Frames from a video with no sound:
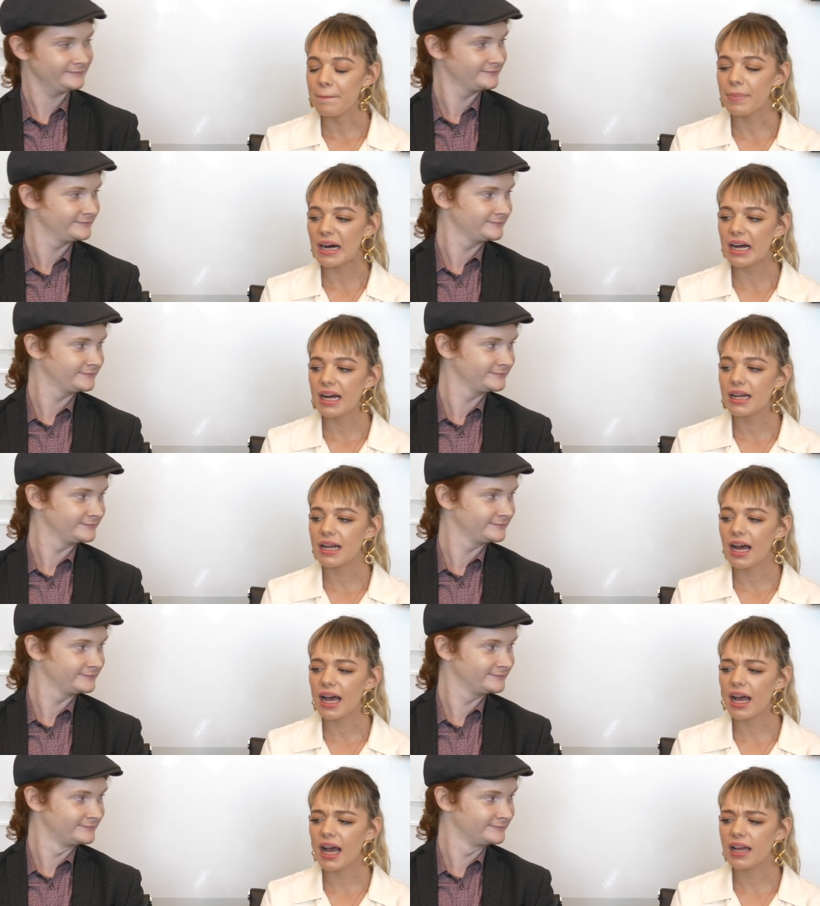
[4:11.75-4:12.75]
Speaker 1: but
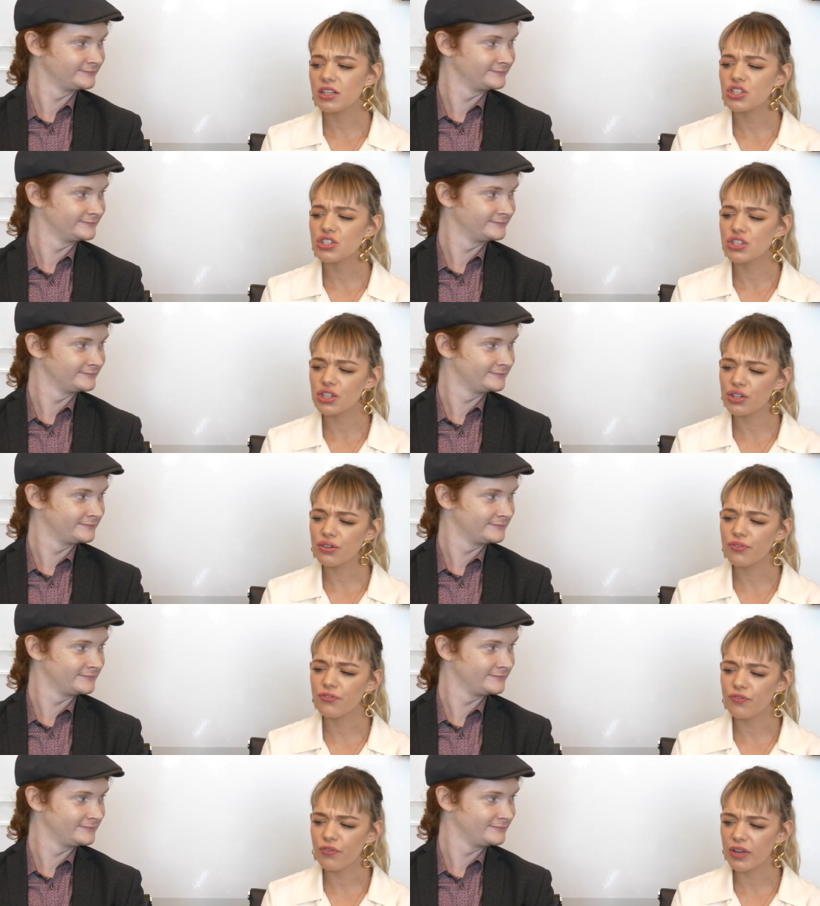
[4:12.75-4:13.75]
I do
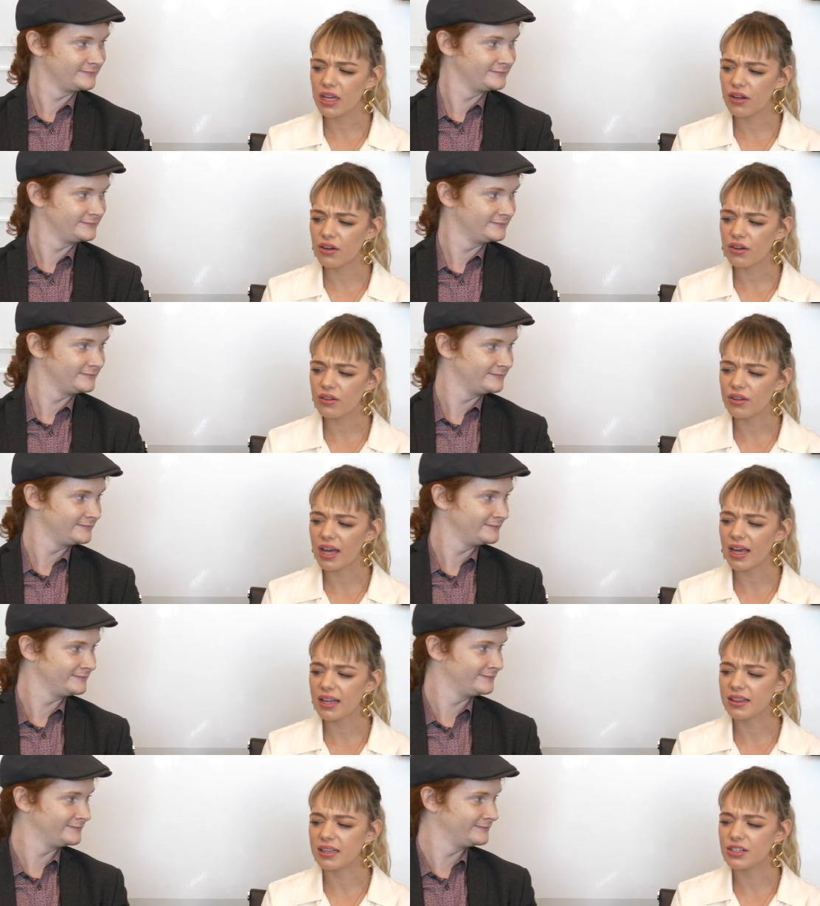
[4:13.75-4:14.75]
feel
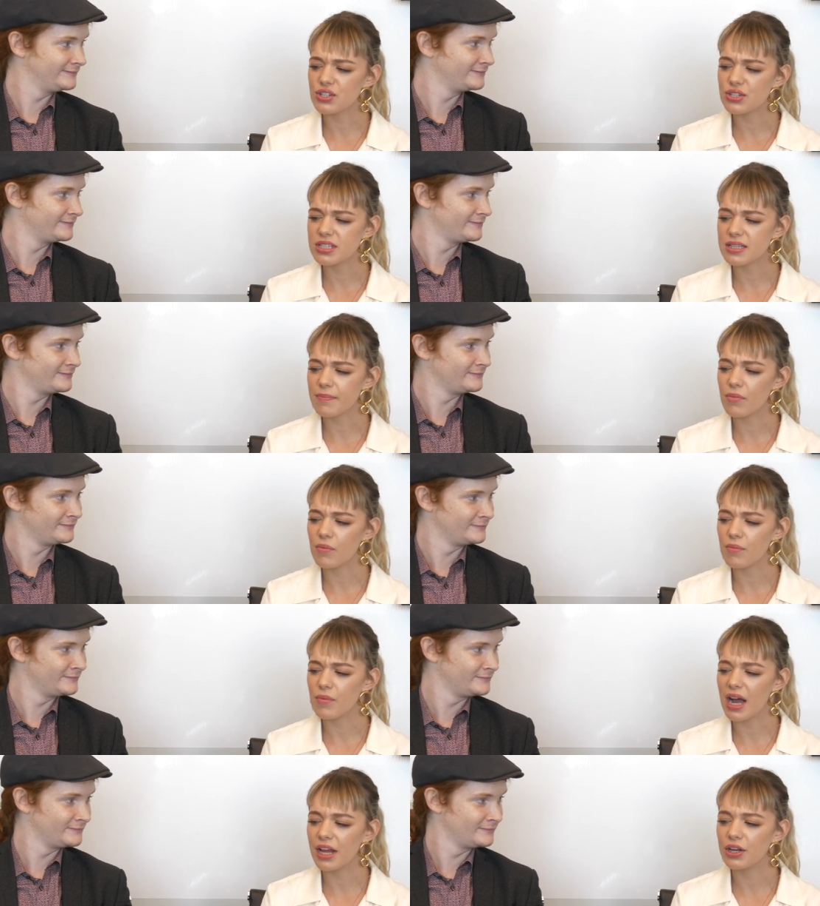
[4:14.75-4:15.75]
like there's some,
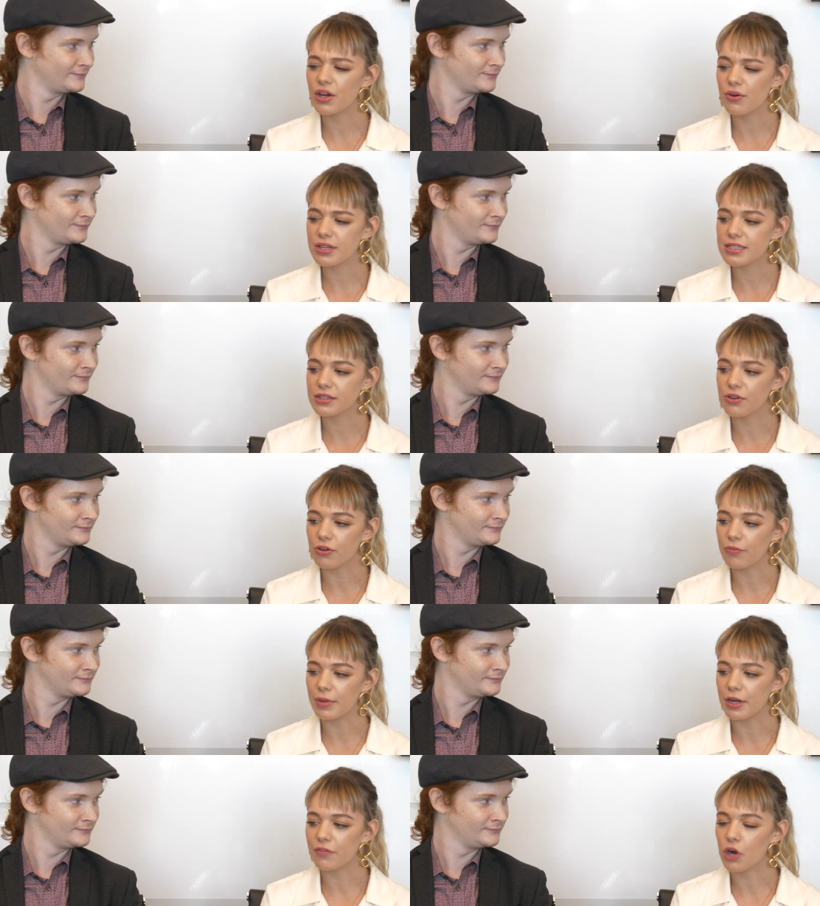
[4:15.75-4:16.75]
I notice a little
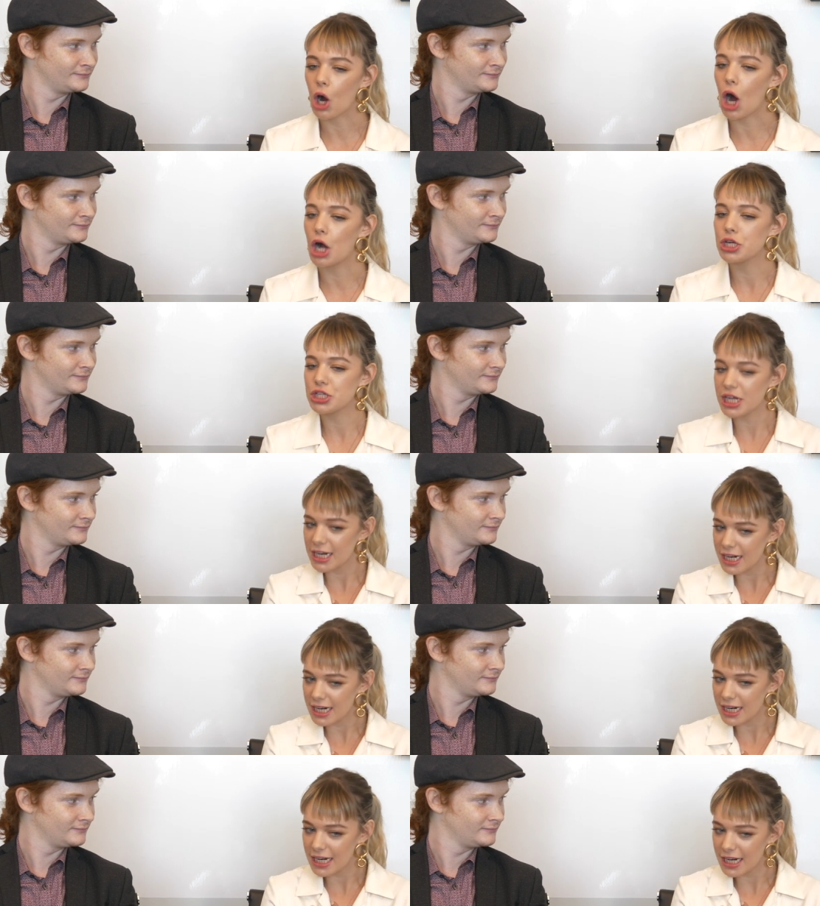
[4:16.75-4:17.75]
bit of
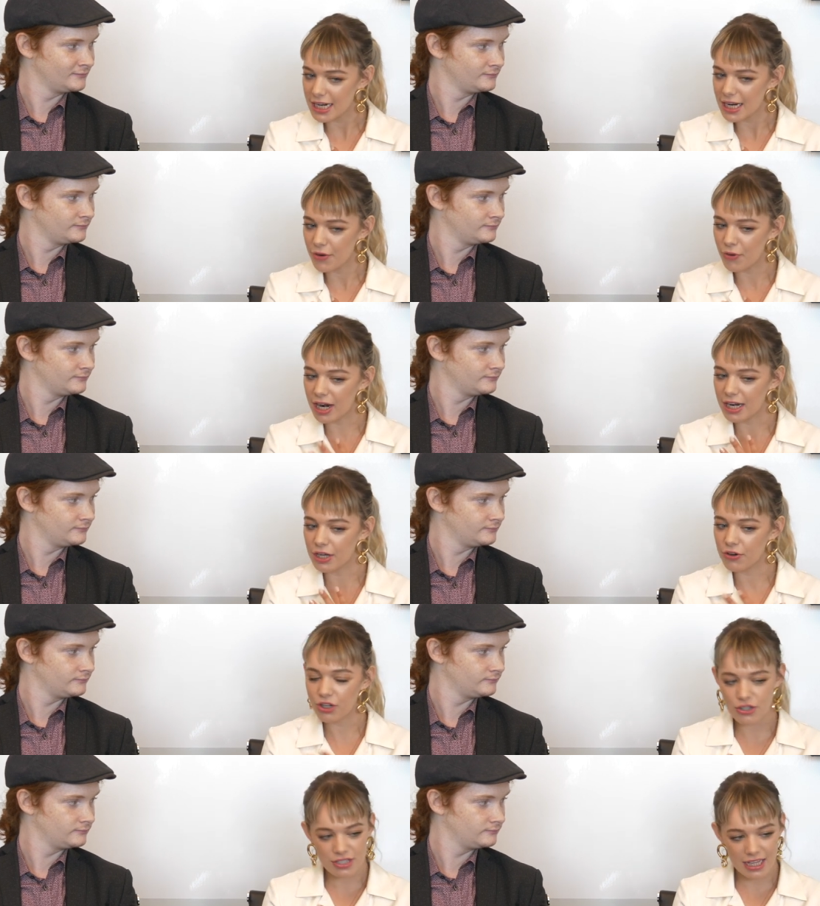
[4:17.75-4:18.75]
caution when
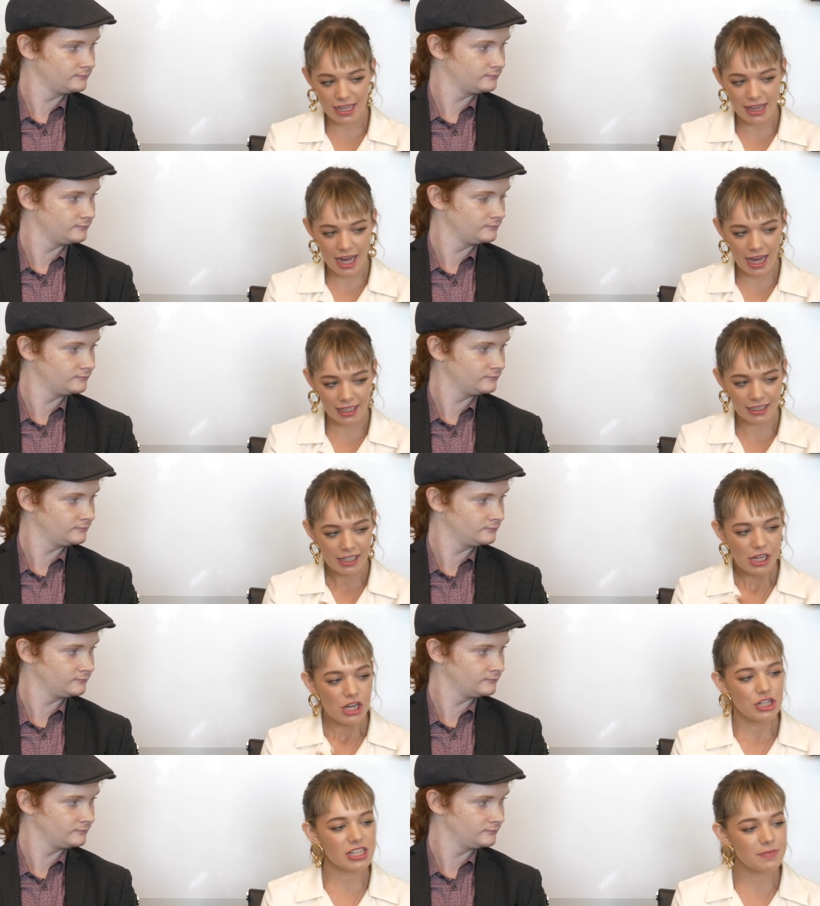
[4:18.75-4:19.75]
you said that,
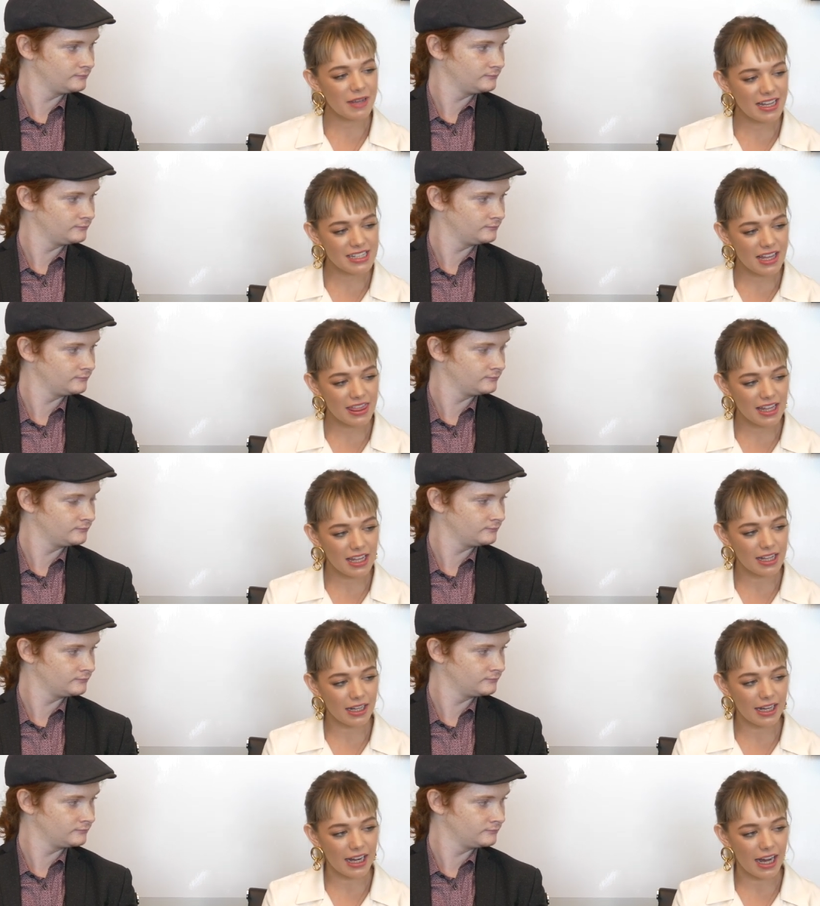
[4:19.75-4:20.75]
just because I think,
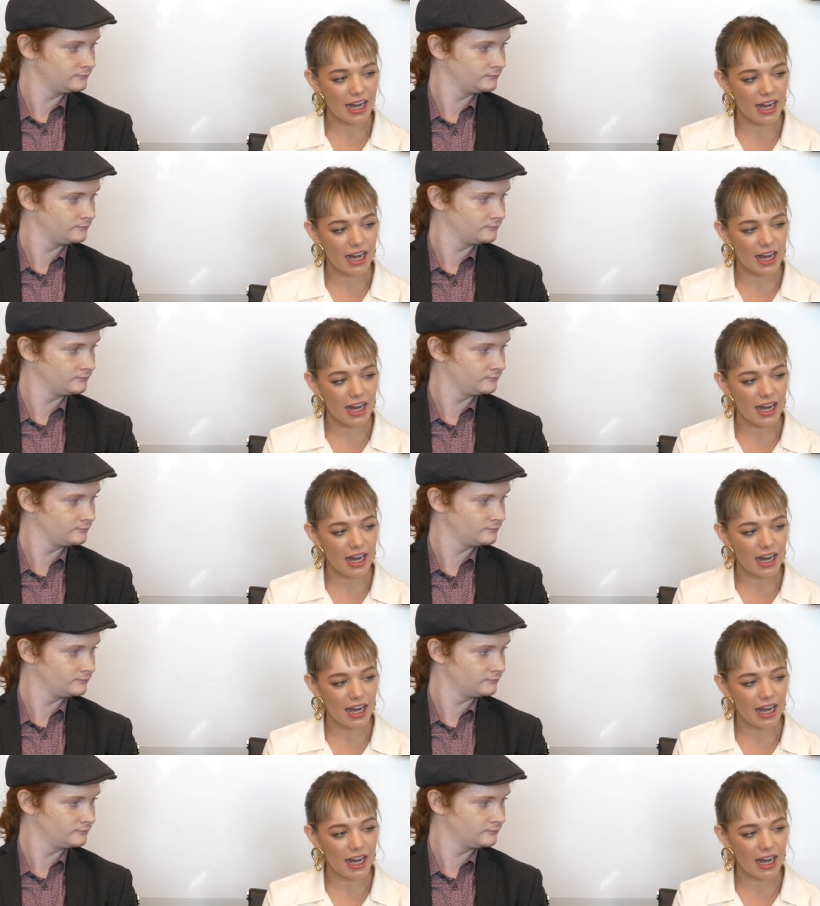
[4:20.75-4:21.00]
like,